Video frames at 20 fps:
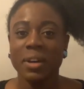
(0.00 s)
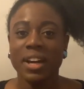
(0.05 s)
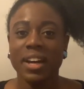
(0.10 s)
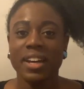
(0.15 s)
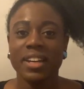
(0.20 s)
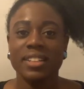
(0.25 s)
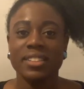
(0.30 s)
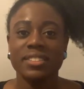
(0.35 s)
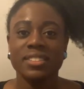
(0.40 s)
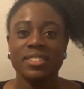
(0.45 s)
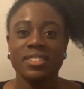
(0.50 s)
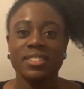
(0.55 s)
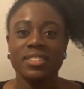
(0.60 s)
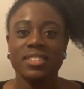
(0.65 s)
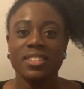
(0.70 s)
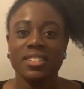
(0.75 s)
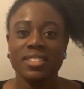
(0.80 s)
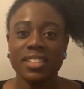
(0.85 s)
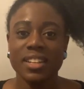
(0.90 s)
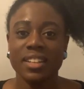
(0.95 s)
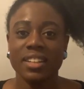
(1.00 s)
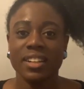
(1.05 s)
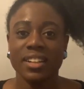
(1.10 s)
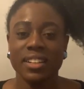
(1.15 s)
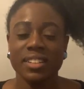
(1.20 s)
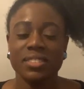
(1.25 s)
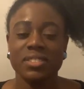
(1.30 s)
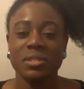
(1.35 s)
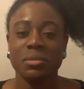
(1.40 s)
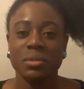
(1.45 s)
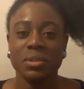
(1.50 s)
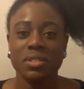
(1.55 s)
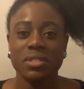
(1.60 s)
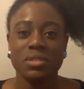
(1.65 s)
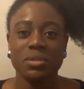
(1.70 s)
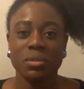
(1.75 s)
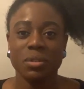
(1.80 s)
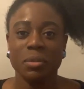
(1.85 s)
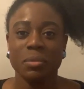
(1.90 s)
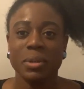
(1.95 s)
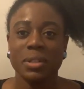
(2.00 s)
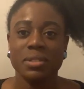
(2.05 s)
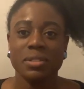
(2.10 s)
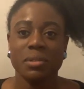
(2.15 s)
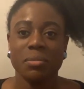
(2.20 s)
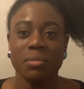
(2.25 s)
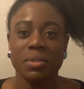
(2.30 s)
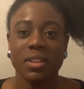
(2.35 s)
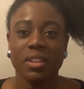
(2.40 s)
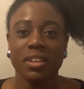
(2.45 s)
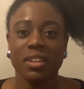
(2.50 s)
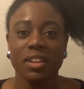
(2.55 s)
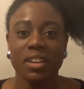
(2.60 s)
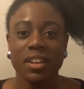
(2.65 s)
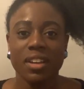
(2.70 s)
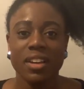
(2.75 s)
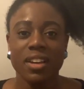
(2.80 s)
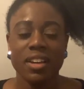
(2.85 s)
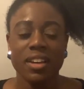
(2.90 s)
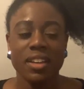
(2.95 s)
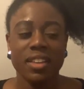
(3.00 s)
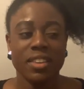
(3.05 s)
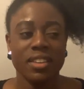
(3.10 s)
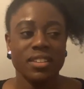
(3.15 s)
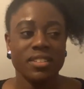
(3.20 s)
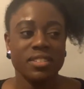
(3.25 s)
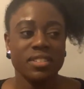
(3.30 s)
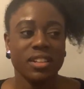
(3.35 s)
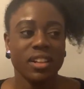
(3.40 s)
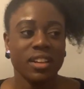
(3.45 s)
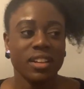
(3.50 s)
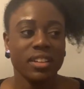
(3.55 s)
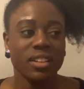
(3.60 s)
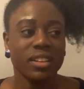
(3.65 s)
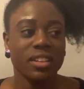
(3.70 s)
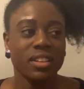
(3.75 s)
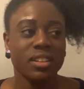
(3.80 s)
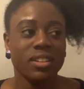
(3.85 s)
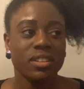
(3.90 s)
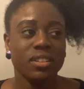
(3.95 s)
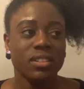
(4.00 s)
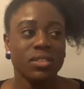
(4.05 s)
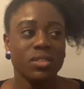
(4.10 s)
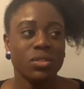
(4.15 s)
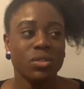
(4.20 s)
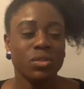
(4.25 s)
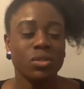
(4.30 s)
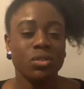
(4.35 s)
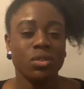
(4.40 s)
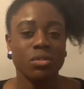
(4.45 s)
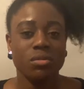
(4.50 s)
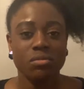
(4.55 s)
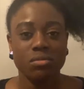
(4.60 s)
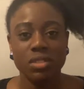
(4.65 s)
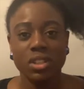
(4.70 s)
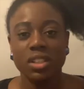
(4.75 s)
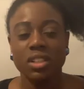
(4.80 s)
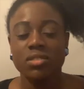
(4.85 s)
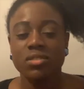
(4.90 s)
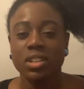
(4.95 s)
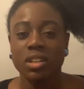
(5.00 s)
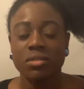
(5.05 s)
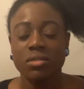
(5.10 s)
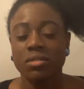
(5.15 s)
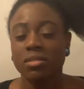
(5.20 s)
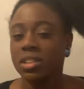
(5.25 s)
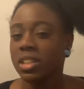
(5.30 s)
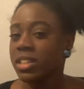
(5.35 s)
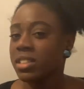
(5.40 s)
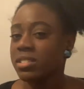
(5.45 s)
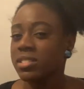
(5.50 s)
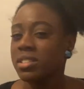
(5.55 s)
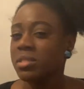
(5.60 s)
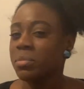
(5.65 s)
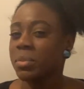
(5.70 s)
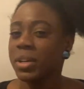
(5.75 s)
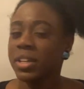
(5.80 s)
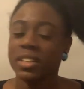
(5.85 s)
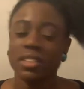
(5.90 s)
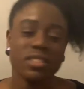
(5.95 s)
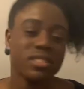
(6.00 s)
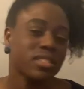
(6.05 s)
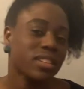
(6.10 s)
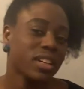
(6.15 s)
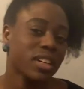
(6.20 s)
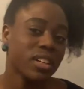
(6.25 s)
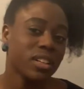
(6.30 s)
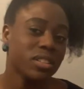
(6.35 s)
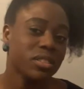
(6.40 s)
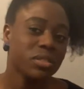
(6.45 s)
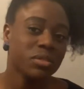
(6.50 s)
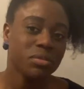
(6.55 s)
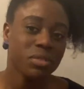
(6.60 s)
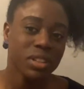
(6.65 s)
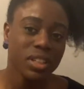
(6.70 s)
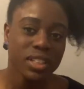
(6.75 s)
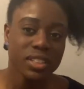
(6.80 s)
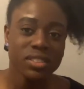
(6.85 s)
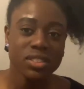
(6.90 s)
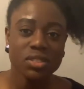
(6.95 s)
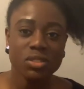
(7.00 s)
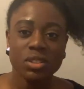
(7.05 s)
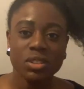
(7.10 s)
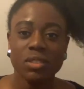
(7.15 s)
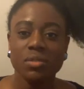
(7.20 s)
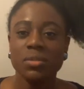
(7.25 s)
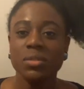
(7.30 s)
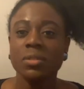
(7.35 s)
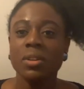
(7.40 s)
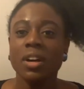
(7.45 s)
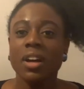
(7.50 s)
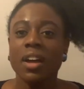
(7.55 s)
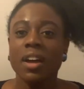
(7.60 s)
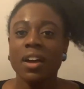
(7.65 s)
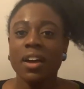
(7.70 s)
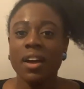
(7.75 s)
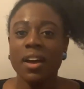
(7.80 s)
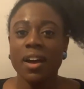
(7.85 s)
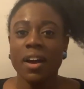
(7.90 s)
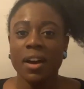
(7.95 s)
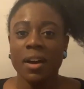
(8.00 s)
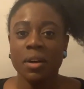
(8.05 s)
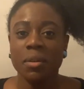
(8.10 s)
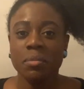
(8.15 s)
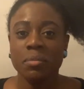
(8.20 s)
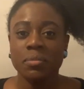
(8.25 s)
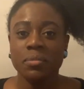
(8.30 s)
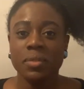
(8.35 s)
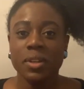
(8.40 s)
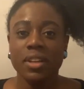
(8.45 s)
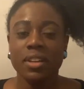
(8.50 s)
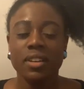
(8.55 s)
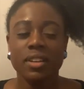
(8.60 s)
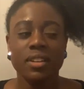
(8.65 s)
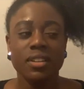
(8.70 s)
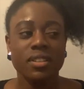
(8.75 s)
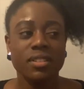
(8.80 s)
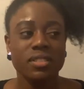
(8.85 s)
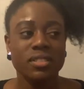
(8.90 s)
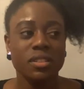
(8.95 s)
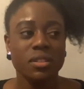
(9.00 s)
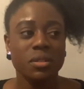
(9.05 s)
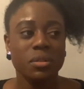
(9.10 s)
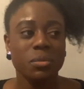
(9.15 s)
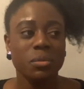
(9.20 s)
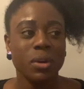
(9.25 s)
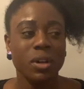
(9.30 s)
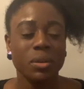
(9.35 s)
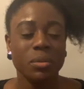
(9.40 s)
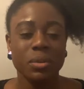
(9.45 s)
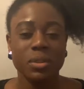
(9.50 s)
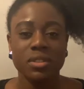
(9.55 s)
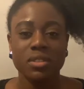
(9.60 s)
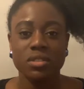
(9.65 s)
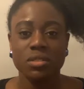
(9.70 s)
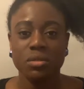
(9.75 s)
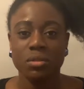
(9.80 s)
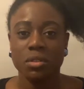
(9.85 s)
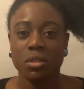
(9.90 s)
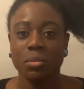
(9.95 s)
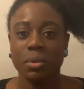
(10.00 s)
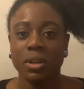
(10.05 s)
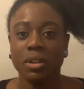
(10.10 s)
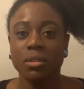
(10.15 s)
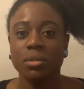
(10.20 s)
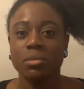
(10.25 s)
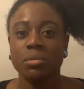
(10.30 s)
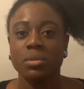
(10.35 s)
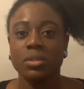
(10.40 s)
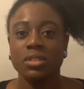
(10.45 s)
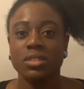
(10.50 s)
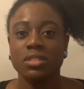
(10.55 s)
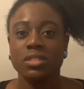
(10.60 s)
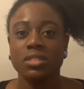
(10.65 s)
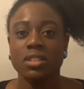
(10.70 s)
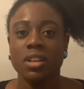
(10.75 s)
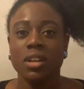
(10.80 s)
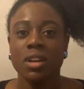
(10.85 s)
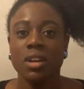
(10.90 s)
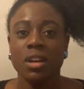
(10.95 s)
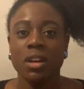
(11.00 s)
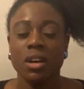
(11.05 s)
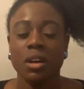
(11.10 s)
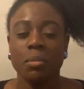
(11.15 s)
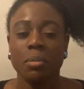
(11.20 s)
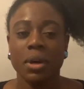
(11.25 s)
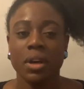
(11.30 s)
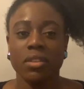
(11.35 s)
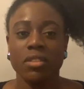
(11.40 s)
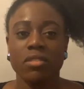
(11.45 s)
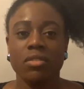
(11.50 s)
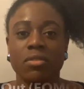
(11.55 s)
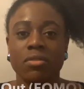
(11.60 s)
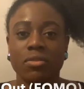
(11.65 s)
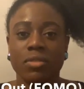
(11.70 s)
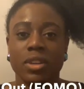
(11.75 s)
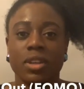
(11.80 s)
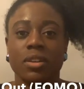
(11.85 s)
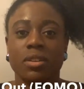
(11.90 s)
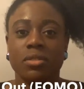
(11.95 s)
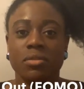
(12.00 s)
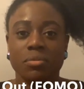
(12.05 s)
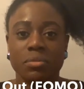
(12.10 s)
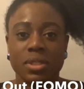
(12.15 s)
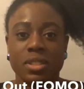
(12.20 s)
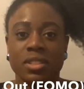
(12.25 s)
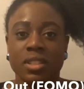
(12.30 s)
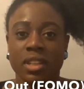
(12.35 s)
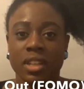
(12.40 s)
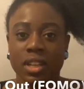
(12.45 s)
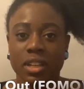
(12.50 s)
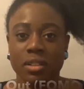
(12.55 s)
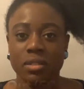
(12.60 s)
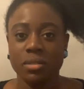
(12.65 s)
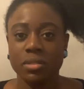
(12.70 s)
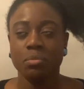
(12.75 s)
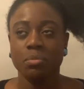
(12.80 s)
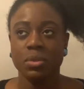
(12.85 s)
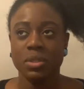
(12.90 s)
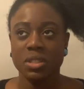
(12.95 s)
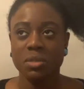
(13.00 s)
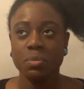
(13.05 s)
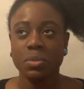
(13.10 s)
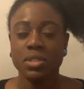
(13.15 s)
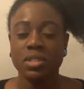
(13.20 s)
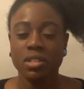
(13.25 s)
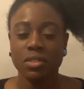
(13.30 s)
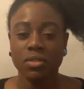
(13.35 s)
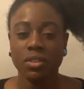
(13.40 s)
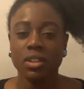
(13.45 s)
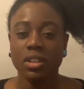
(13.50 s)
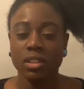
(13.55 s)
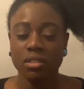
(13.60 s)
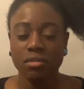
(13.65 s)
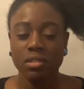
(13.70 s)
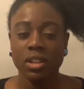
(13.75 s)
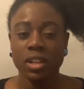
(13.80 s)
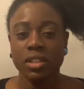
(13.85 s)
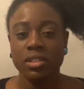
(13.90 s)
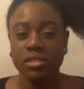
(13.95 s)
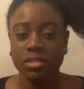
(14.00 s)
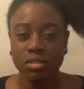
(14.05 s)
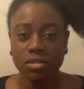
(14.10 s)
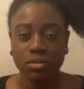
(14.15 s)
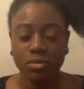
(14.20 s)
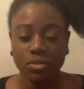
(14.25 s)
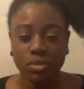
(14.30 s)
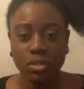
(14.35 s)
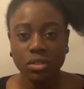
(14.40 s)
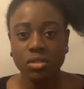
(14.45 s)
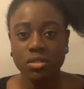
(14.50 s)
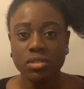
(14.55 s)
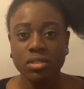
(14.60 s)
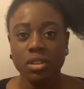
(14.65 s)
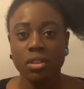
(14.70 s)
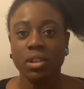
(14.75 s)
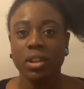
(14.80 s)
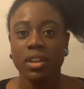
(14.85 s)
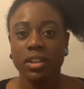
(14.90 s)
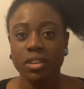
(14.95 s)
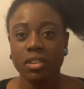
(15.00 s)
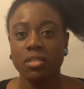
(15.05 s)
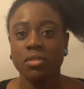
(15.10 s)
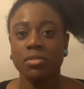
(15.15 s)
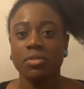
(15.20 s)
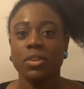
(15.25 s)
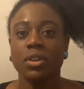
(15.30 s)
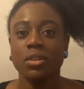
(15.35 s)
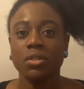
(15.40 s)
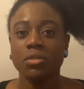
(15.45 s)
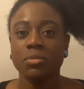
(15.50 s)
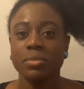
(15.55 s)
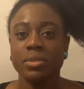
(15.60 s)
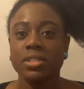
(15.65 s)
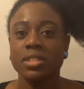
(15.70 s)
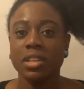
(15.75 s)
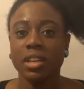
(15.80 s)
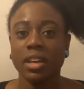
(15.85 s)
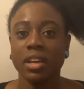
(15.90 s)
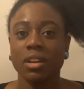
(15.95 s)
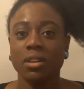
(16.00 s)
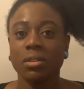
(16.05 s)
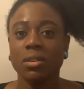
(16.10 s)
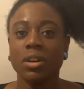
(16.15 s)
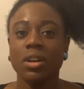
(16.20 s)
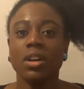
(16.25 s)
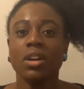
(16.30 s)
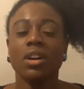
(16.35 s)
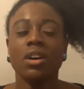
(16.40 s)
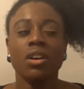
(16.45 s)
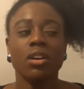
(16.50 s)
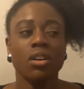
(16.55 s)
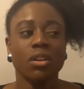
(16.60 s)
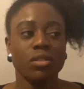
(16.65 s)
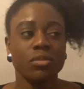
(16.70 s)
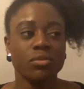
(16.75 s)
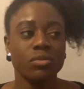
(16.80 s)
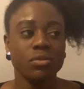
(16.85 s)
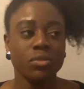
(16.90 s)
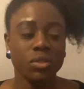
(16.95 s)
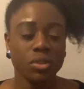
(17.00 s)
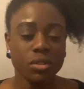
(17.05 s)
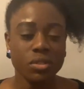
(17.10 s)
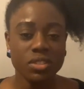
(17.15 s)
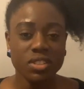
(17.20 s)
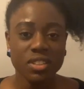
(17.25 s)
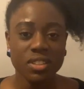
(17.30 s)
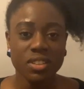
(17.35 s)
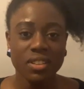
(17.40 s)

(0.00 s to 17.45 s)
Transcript: And today I actually wanted to talk about something that's like not really travel related, but I guess kind of relates to travel. So what I wanted to talk about was about the fear of missing out, but specifically related to food. So like the fear of missing out on food.